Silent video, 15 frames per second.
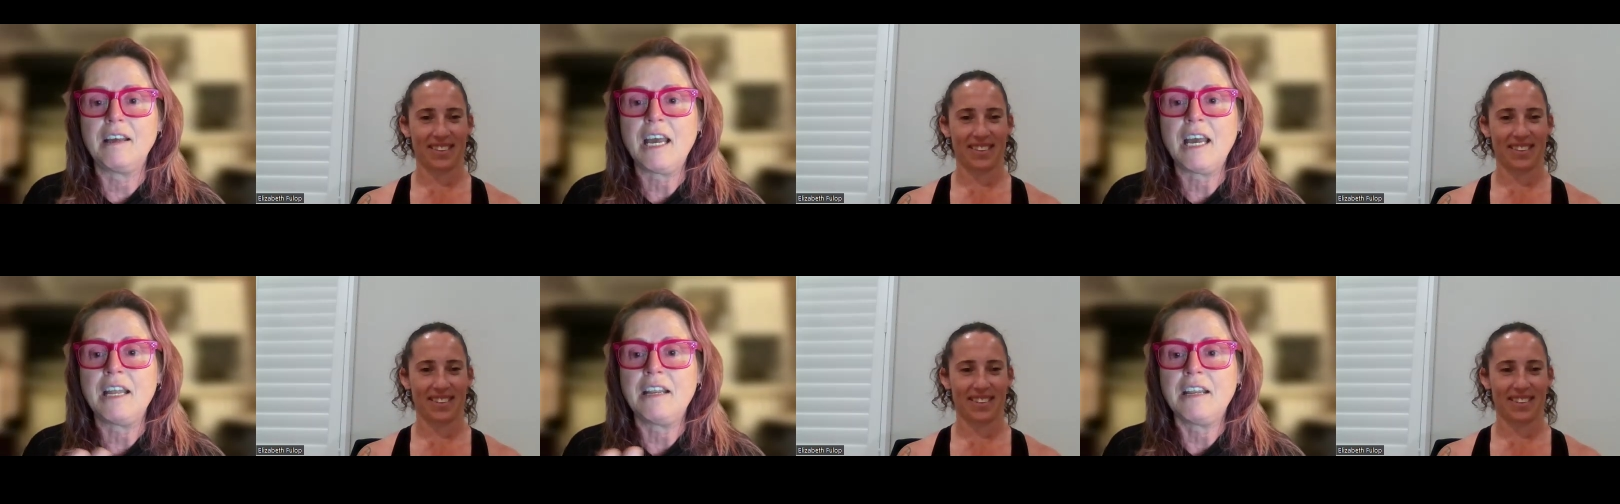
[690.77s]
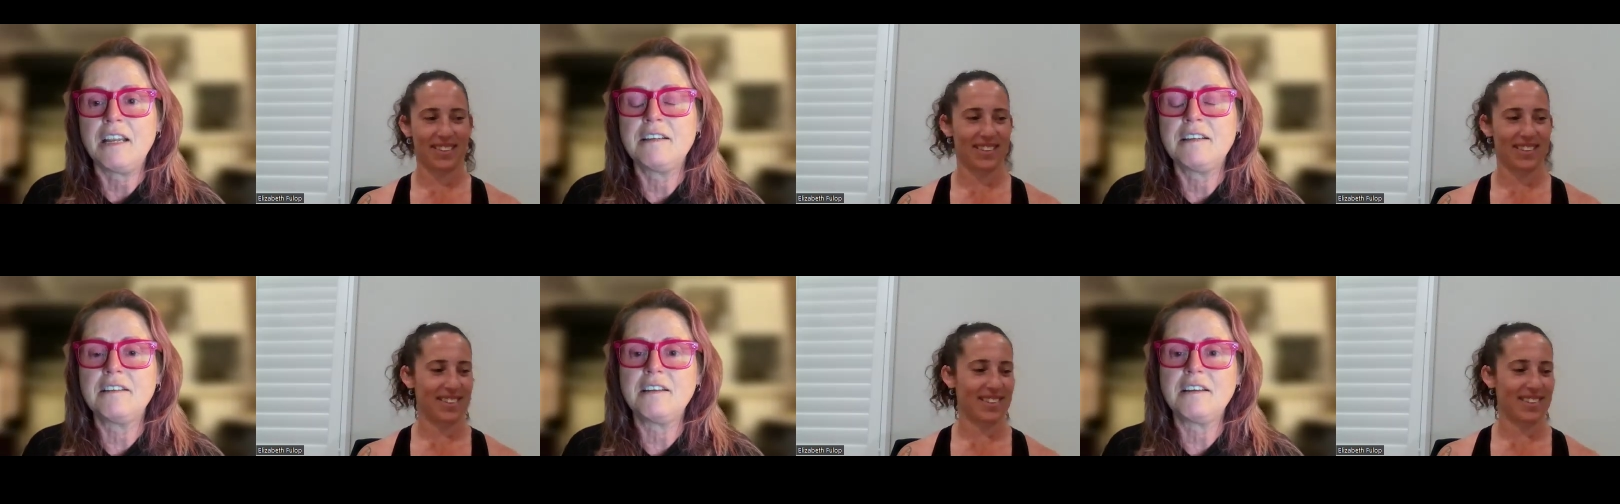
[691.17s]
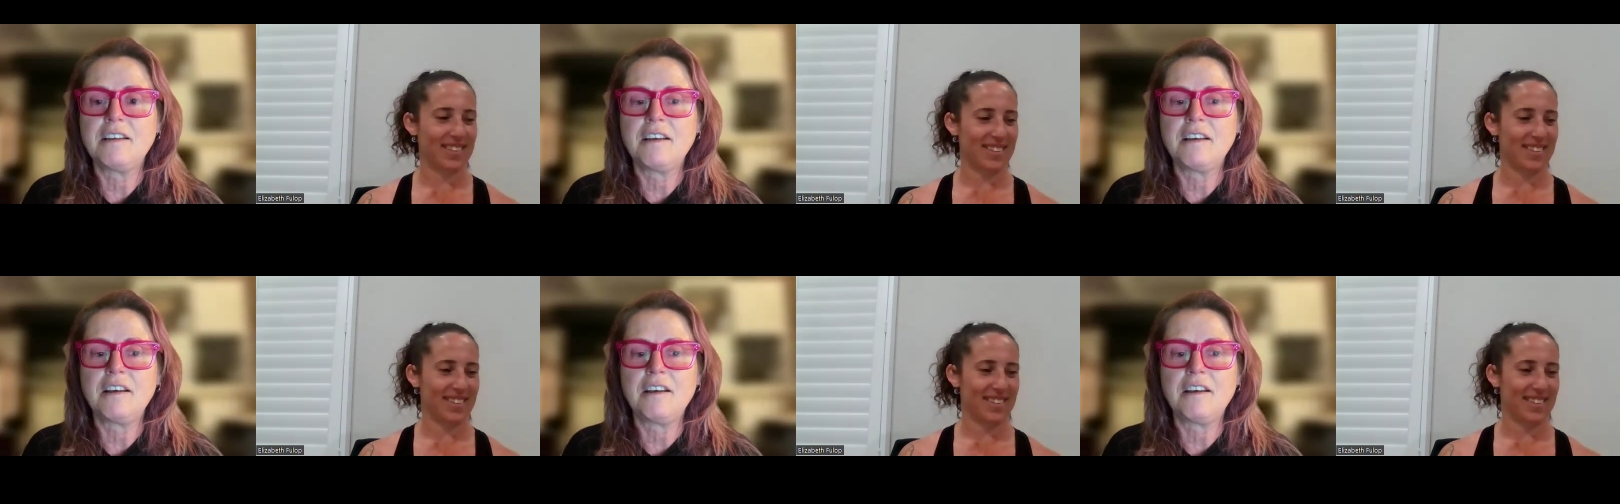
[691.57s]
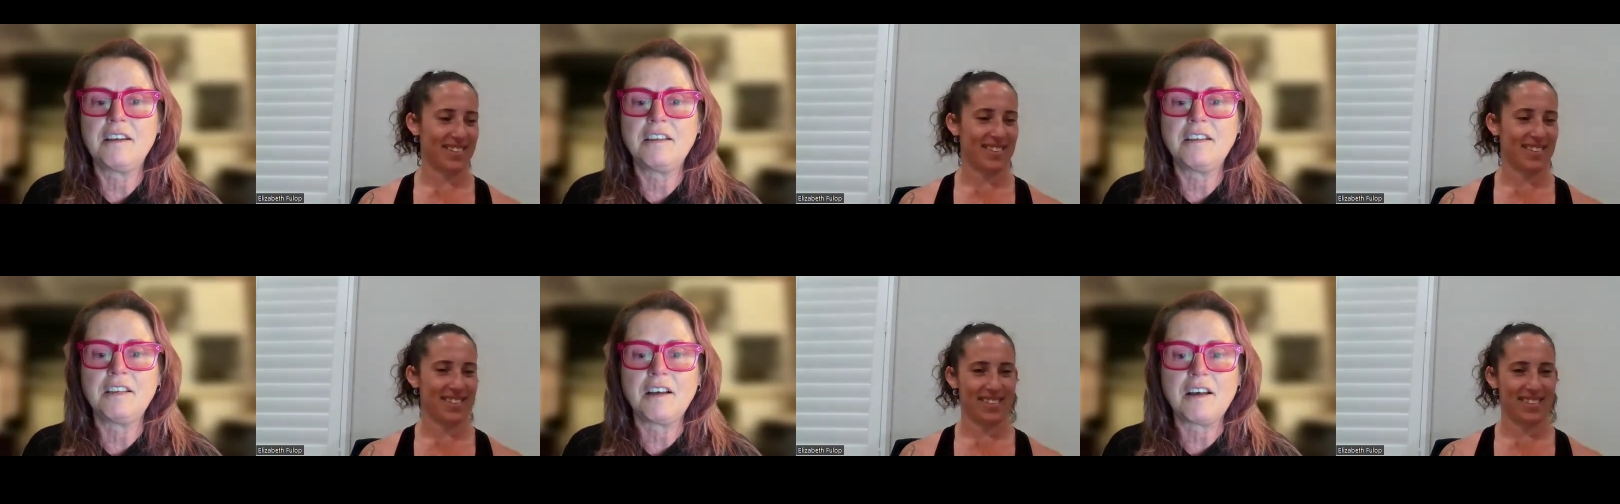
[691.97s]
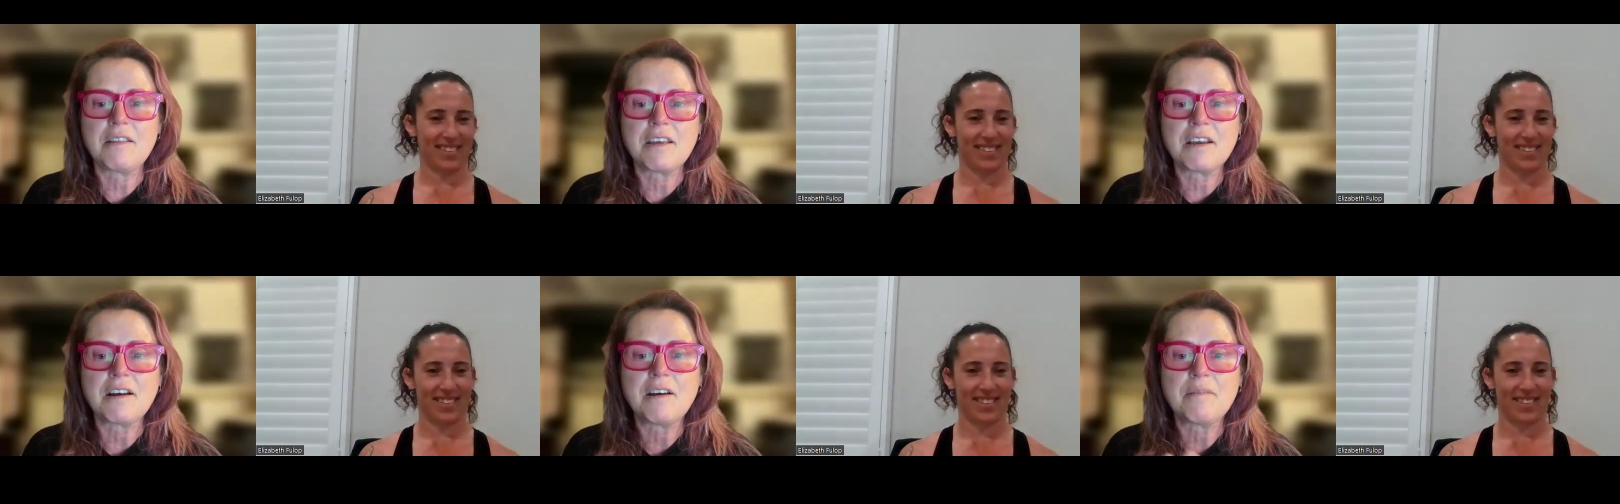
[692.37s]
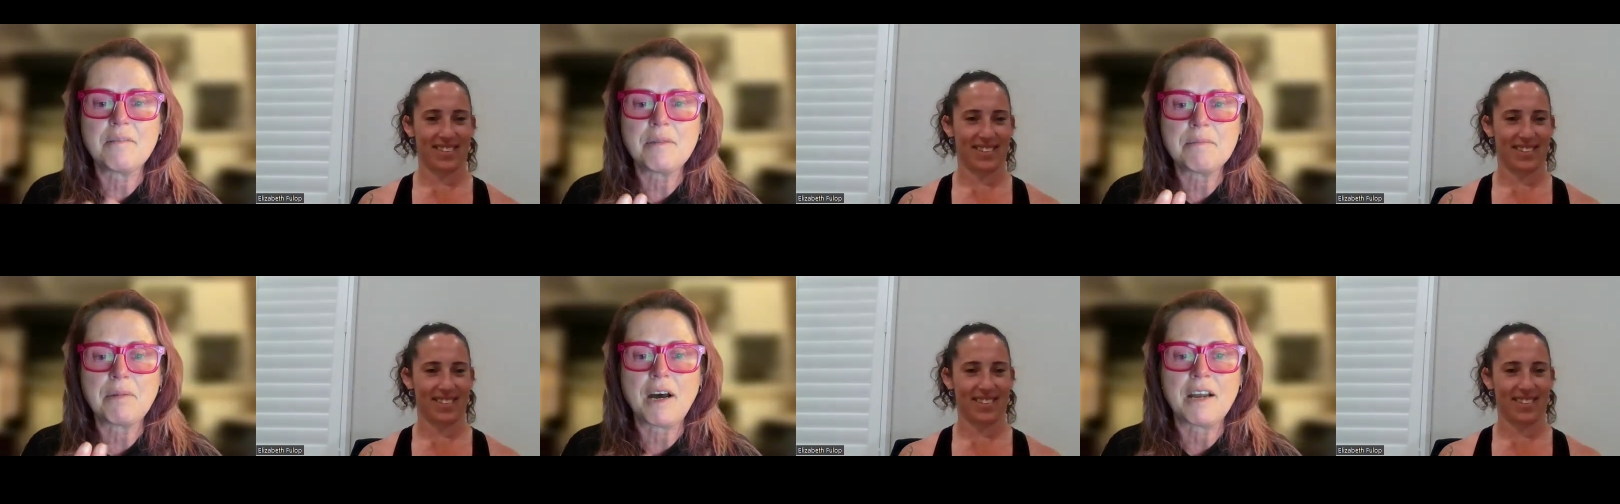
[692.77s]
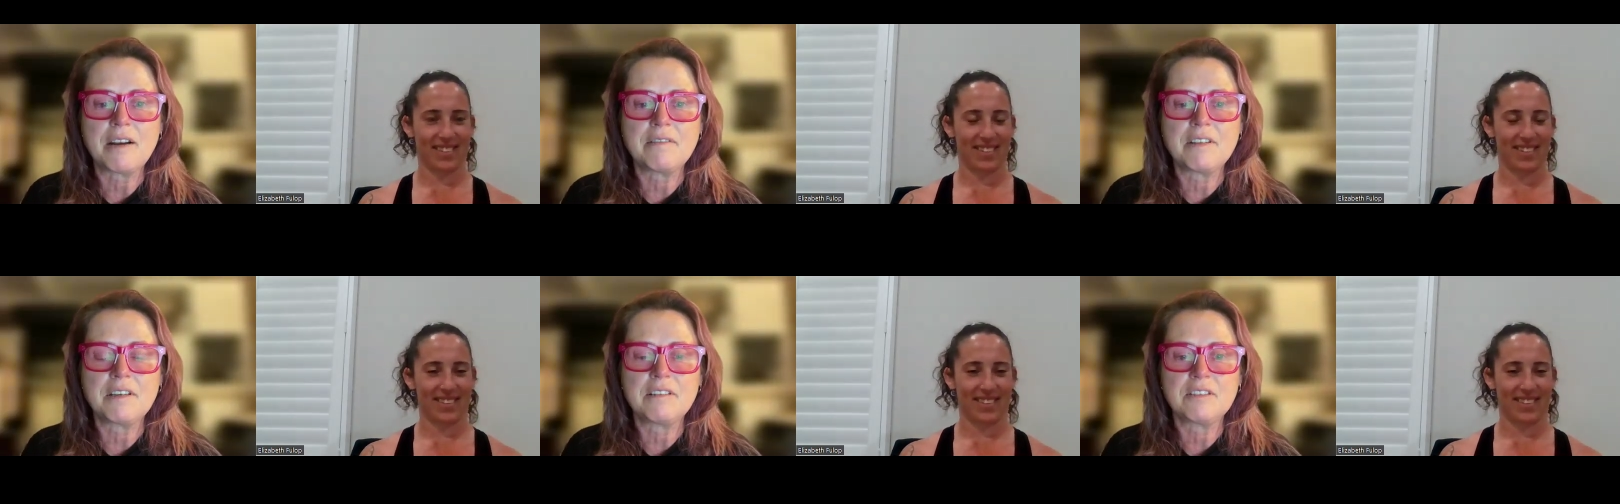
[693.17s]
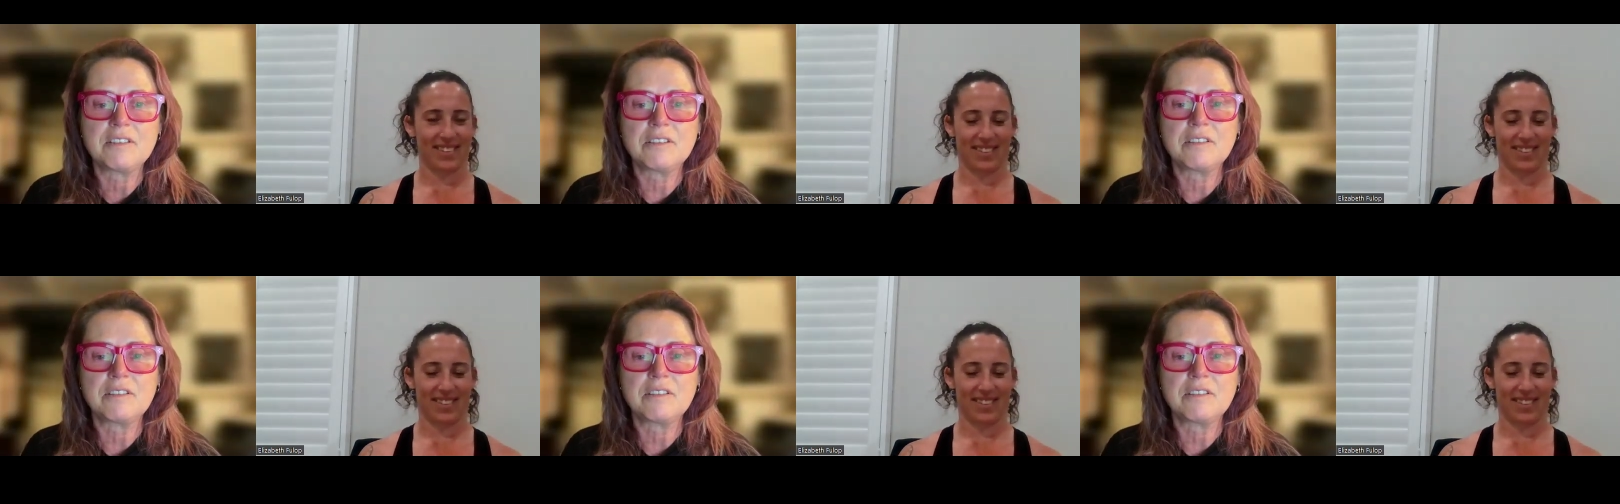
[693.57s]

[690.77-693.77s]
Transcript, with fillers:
Speaker 1: and, and eh, I think I've been part of the sort of